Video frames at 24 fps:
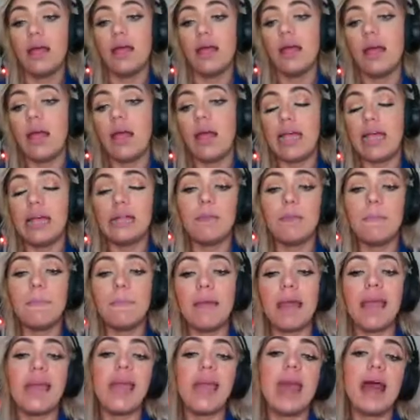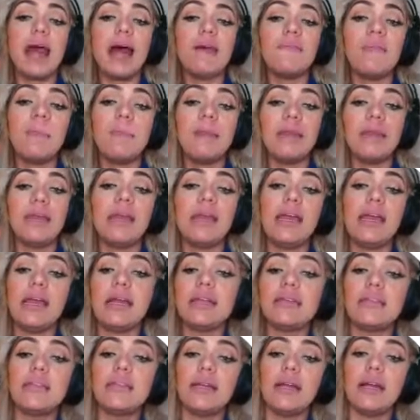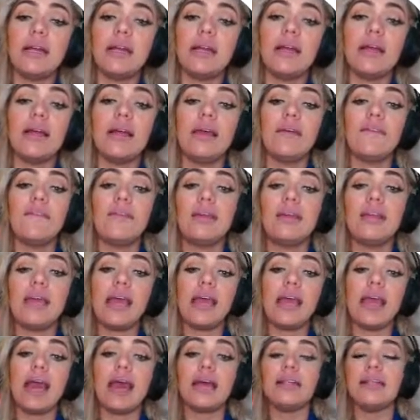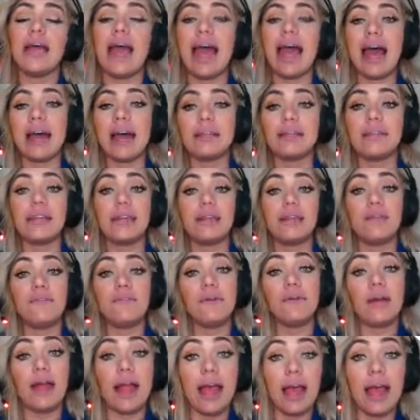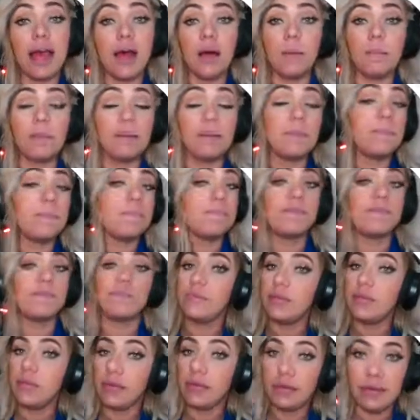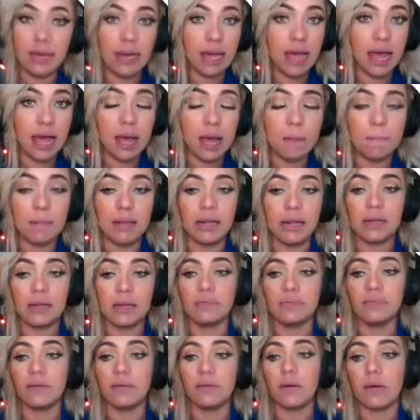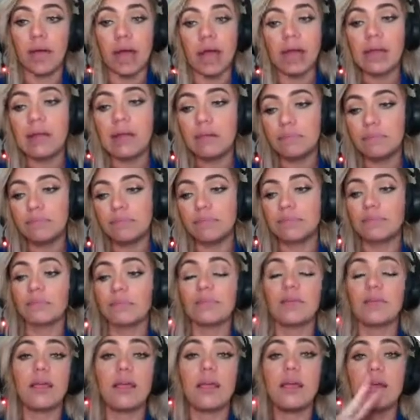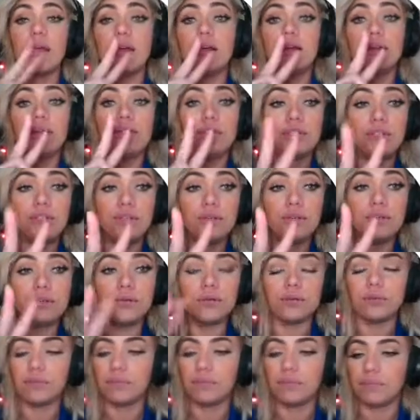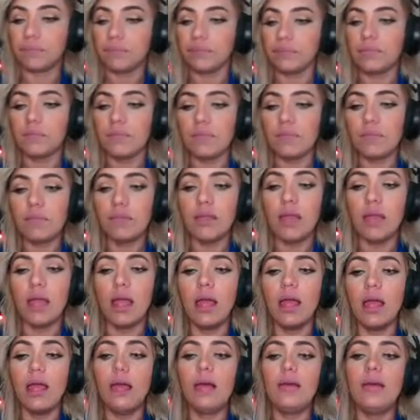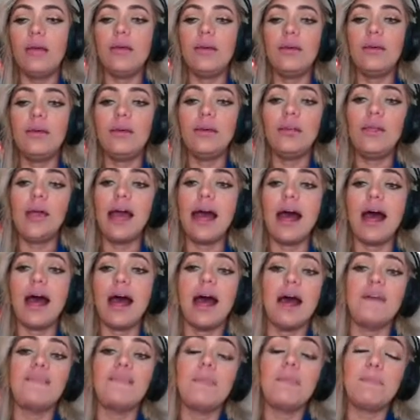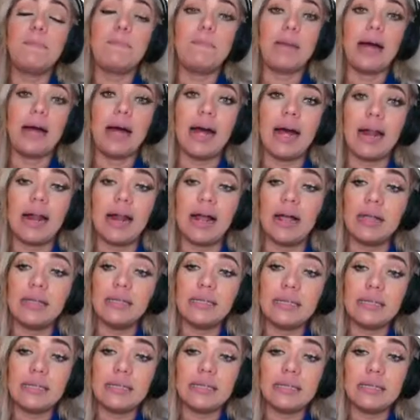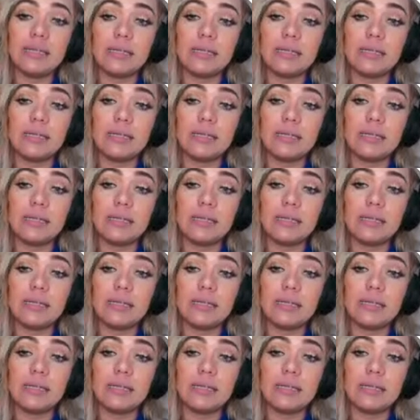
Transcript: It may have been easier if they had asked for help. Didn't happen, okay? 2. Could have plus